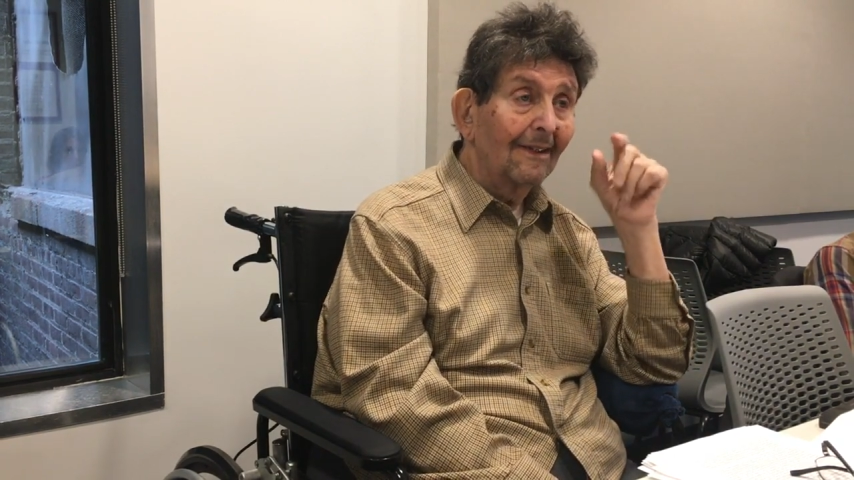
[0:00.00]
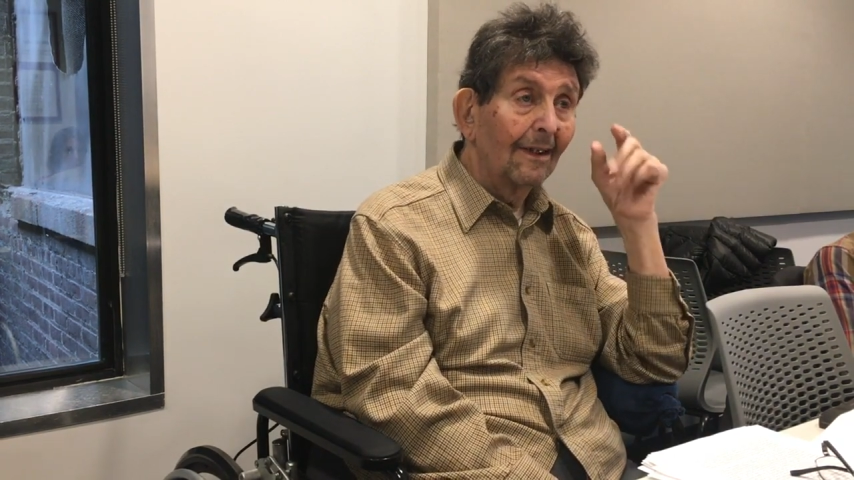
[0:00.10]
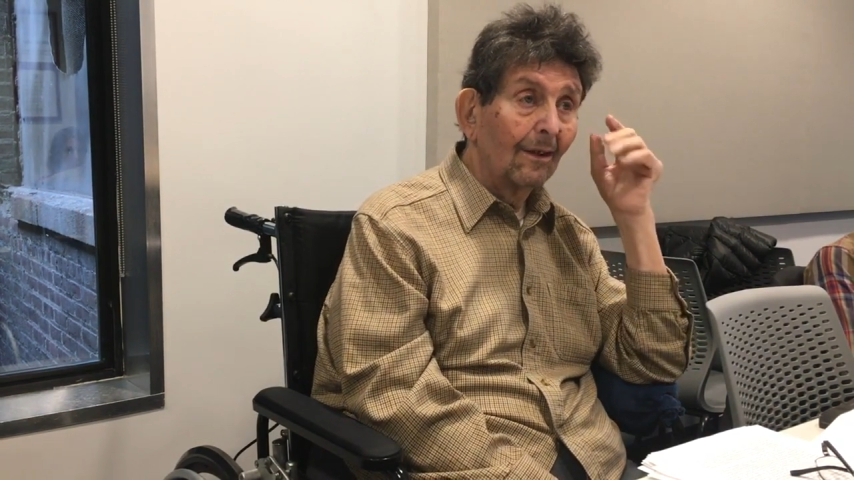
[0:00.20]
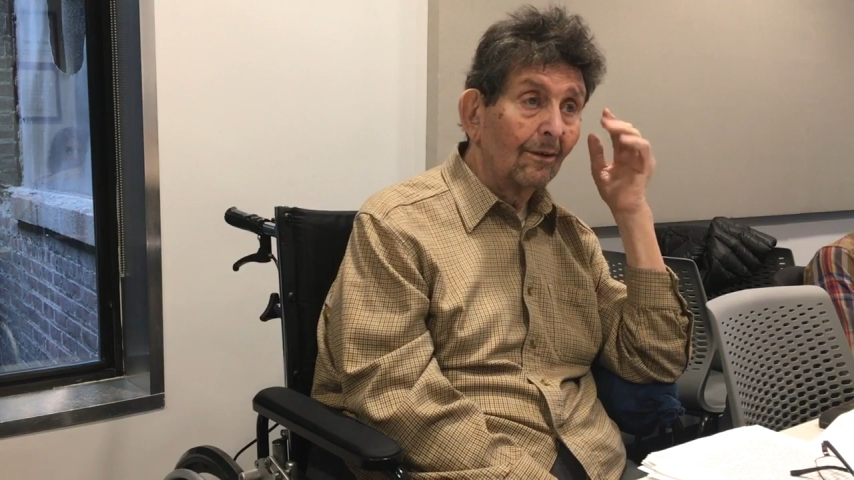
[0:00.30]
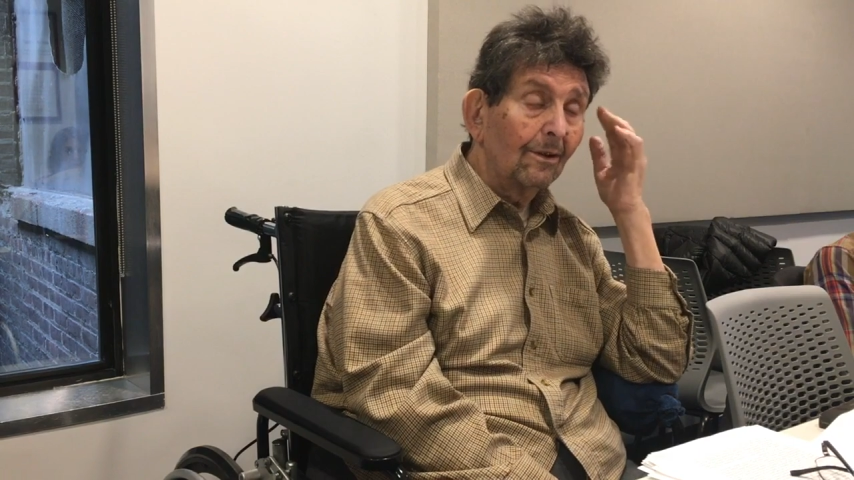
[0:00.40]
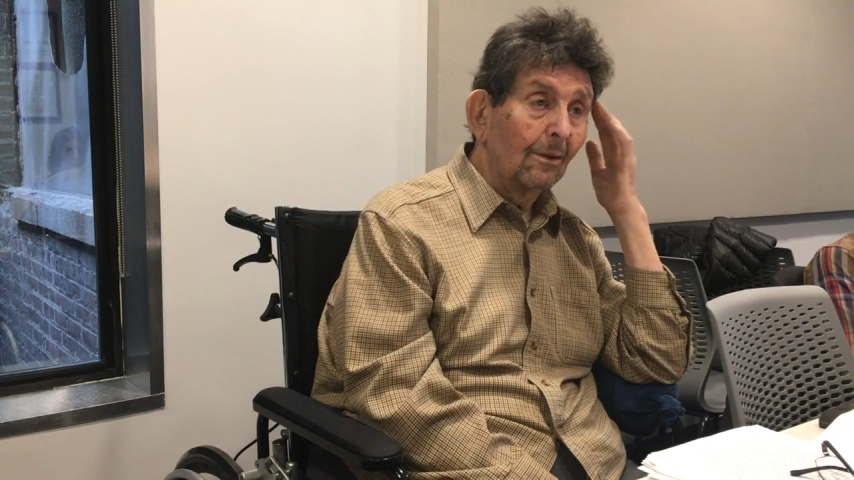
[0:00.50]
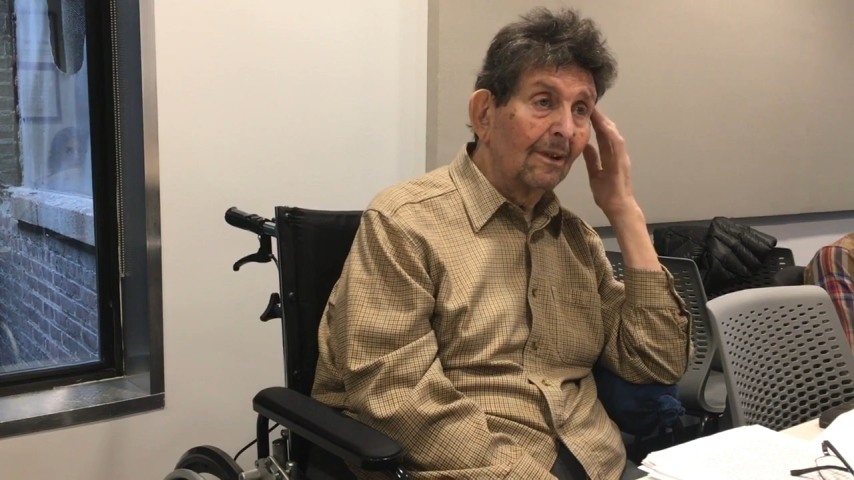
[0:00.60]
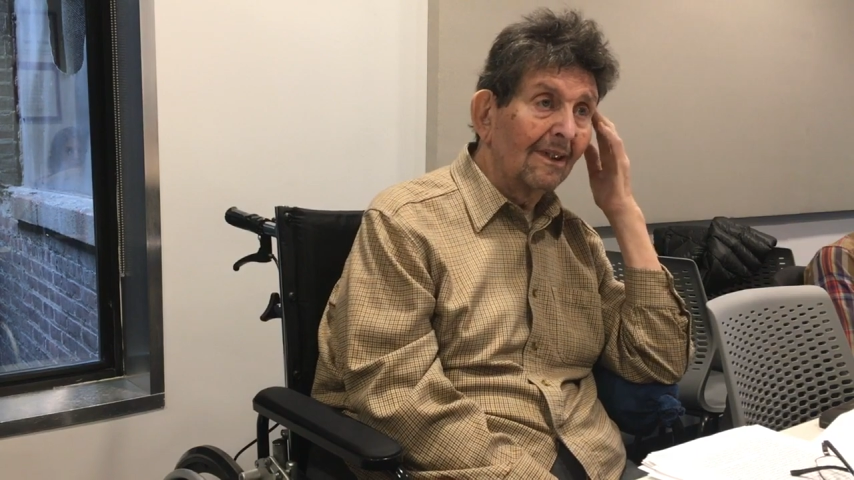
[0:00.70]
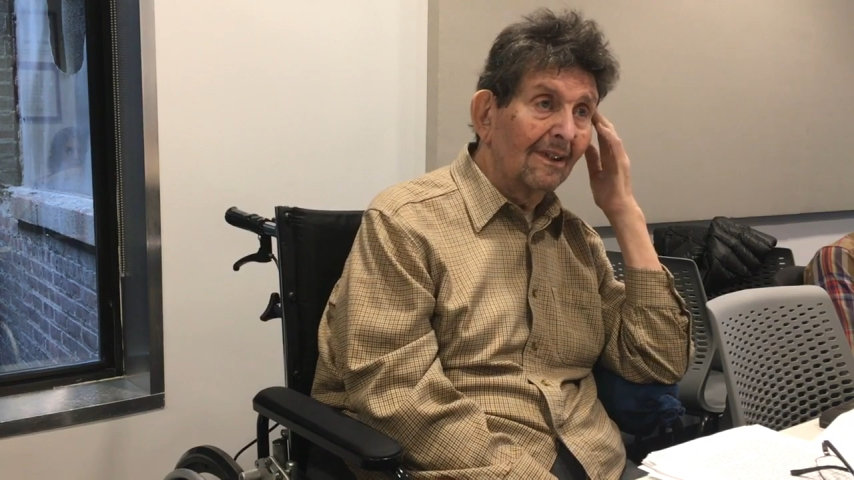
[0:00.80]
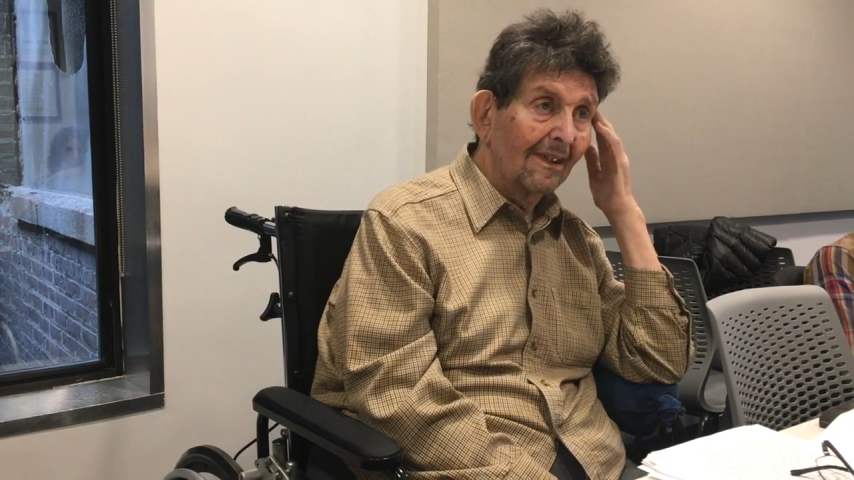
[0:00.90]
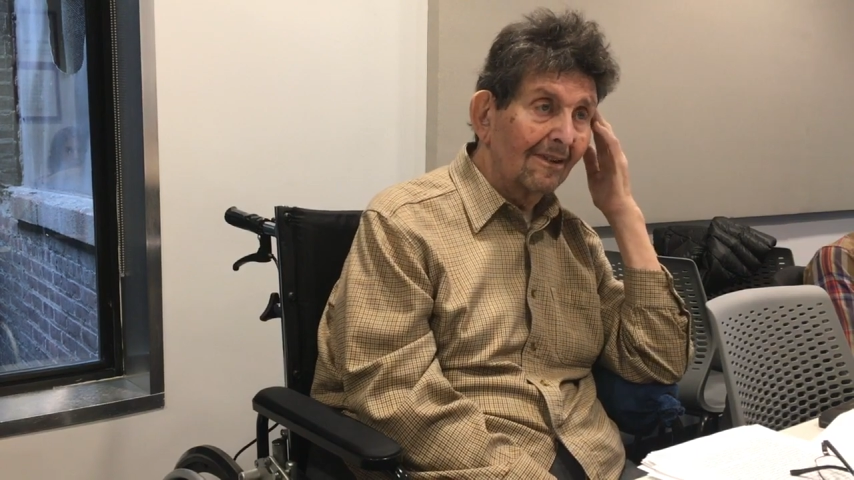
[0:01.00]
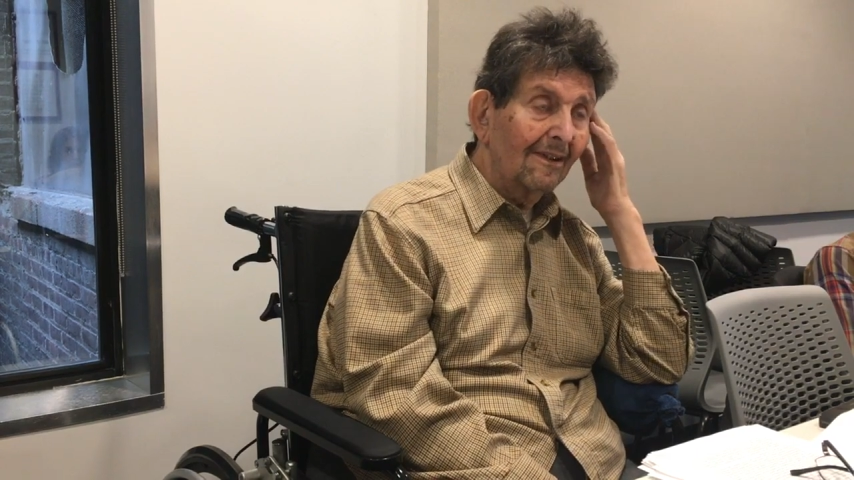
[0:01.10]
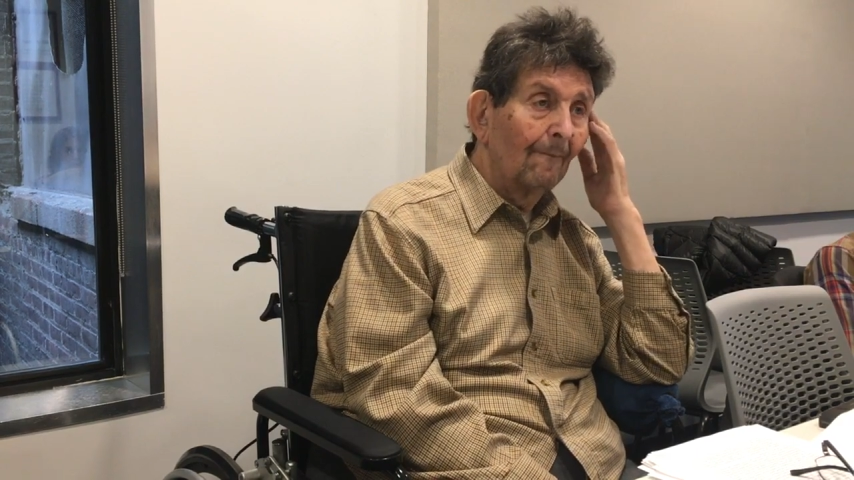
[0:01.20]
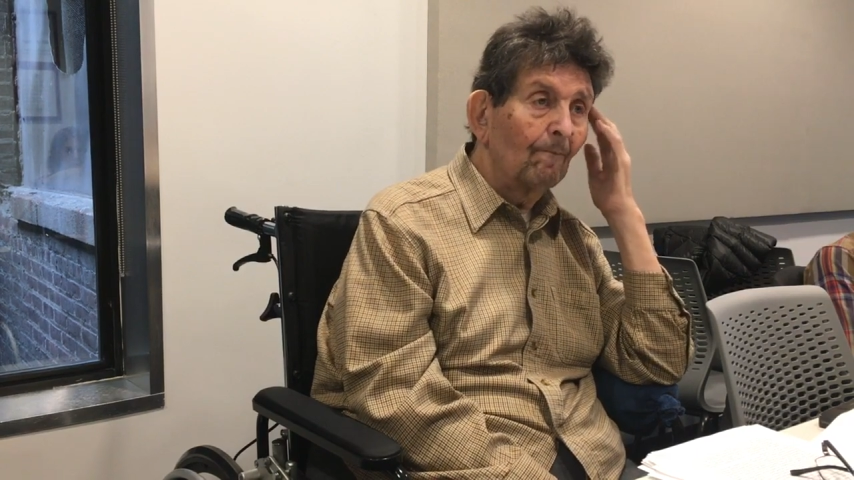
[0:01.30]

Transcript: those who insist